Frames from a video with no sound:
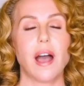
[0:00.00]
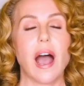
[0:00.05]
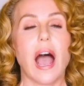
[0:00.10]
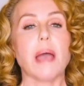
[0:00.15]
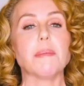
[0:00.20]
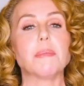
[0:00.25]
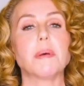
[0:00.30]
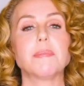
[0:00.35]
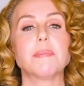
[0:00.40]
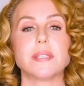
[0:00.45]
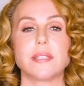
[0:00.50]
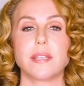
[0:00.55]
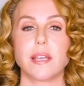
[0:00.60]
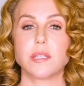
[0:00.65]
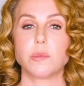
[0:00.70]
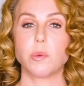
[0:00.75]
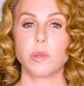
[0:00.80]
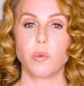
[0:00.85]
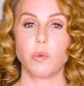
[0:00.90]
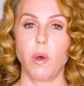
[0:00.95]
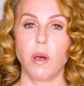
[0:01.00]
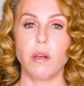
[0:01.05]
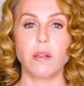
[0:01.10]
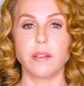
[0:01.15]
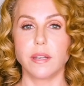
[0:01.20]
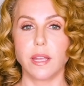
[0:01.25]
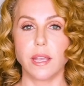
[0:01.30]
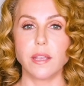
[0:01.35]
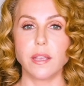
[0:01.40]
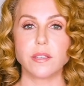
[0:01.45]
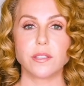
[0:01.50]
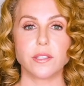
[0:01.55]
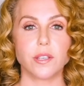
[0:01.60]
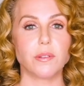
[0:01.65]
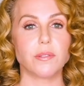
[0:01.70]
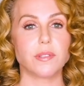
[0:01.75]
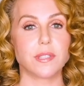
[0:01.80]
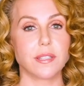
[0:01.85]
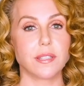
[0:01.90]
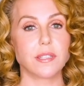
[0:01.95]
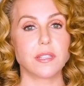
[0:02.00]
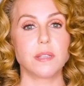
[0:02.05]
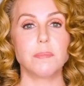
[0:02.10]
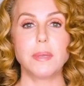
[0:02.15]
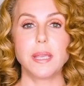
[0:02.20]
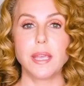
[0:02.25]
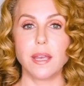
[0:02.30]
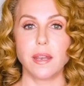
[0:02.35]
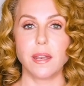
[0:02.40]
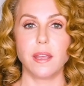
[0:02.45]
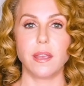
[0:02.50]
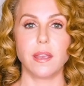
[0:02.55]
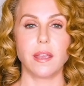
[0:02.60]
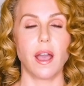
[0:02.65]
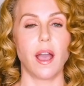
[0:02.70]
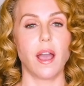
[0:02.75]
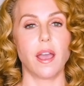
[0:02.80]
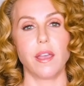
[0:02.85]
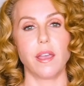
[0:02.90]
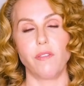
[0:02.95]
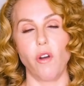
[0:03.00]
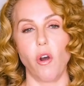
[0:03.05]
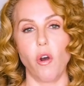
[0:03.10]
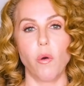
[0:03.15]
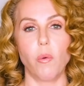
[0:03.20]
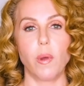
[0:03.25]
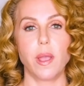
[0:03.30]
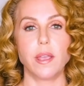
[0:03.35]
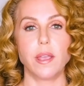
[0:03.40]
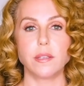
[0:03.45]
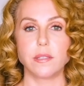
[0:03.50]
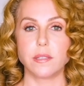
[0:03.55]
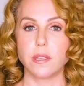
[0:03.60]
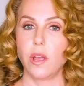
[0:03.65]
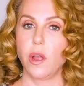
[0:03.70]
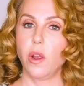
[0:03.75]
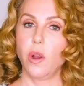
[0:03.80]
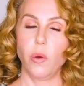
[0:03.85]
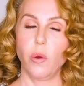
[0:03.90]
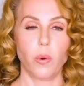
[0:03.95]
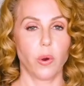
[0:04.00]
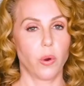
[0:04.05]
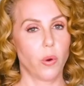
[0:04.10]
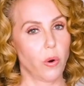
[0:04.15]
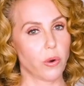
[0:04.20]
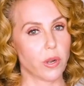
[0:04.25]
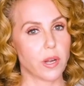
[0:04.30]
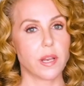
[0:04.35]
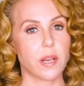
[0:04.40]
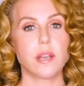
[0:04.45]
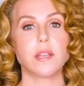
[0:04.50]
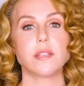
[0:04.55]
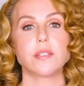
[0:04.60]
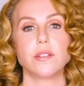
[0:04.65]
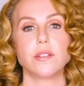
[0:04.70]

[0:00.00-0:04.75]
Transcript: I'm obsessed with quality, so since the beginning, I have always recorded in a